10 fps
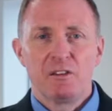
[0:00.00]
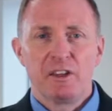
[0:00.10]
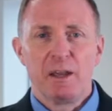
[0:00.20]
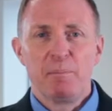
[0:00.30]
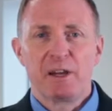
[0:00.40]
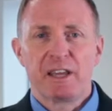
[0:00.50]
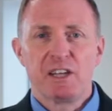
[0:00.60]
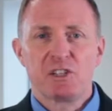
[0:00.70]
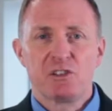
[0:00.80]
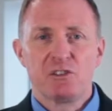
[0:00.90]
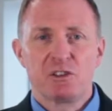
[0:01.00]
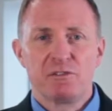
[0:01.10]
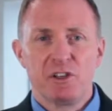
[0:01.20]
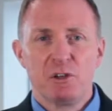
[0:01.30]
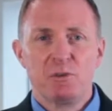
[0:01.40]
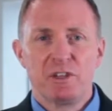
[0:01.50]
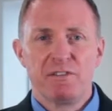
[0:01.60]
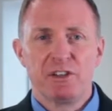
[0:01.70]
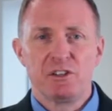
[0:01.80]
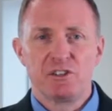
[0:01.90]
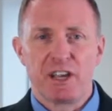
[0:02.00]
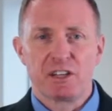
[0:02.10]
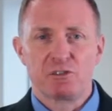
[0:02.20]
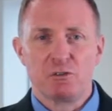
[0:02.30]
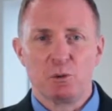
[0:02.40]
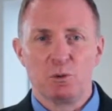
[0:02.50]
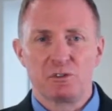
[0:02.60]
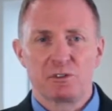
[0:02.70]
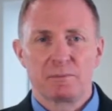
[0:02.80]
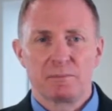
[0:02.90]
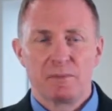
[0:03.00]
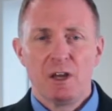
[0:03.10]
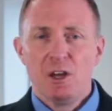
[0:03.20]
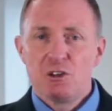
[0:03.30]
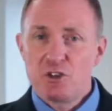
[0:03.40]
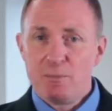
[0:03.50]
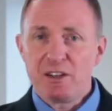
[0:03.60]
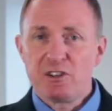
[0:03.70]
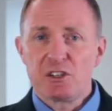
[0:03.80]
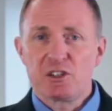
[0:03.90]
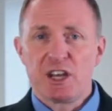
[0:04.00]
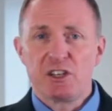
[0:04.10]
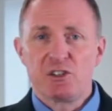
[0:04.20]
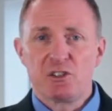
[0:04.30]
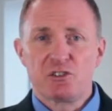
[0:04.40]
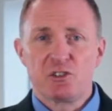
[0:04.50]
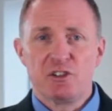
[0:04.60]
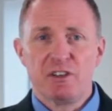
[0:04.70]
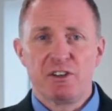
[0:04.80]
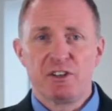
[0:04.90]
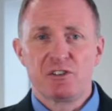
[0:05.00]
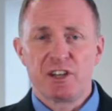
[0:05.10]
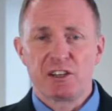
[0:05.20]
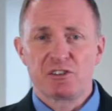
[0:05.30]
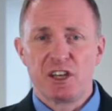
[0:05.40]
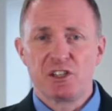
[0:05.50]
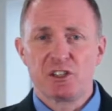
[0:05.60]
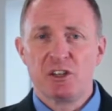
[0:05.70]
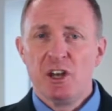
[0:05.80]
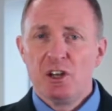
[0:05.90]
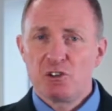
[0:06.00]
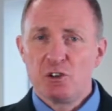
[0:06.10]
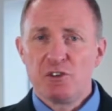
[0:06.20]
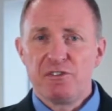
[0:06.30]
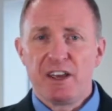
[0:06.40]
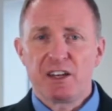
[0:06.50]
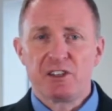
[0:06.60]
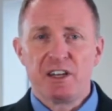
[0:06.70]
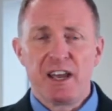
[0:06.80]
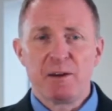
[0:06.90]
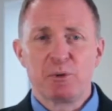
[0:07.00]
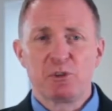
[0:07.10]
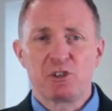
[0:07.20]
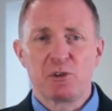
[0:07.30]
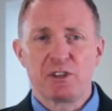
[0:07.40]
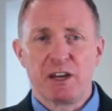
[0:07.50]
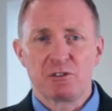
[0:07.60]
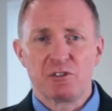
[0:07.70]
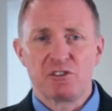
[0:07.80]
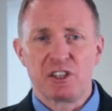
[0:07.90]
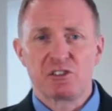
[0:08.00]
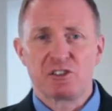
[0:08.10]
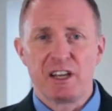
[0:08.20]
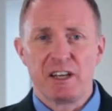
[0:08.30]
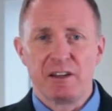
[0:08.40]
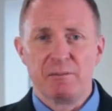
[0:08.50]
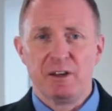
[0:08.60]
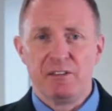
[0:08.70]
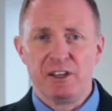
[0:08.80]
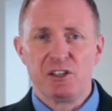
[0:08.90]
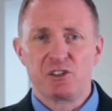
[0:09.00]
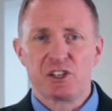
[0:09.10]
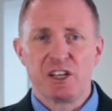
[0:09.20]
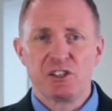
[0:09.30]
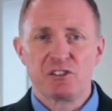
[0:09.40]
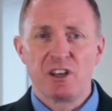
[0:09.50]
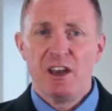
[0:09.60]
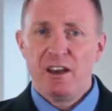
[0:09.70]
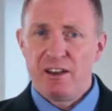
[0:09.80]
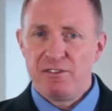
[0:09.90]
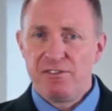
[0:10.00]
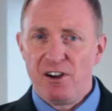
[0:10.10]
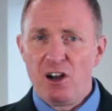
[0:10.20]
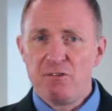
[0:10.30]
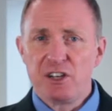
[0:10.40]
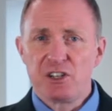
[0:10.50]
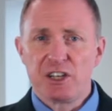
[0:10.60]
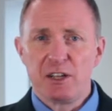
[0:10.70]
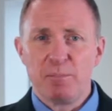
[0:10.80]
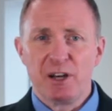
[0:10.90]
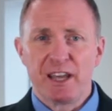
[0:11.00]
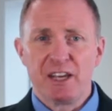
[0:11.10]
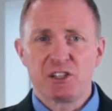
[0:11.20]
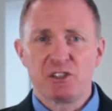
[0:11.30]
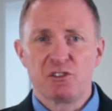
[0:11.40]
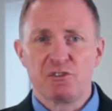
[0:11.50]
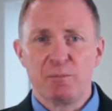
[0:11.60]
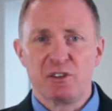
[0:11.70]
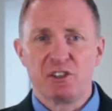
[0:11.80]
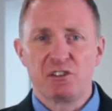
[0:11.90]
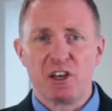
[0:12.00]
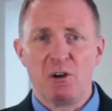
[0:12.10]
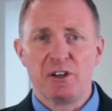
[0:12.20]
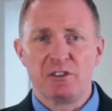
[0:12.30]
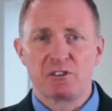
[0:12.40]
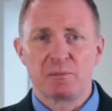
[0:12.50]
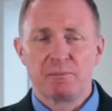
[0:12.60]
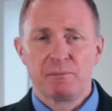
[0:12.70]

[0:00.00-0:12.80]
the implications of new dividend tax rules. Dramatic changes to dividend taxation took effect in April 2016, and these changes have far-reaching implications for business owners.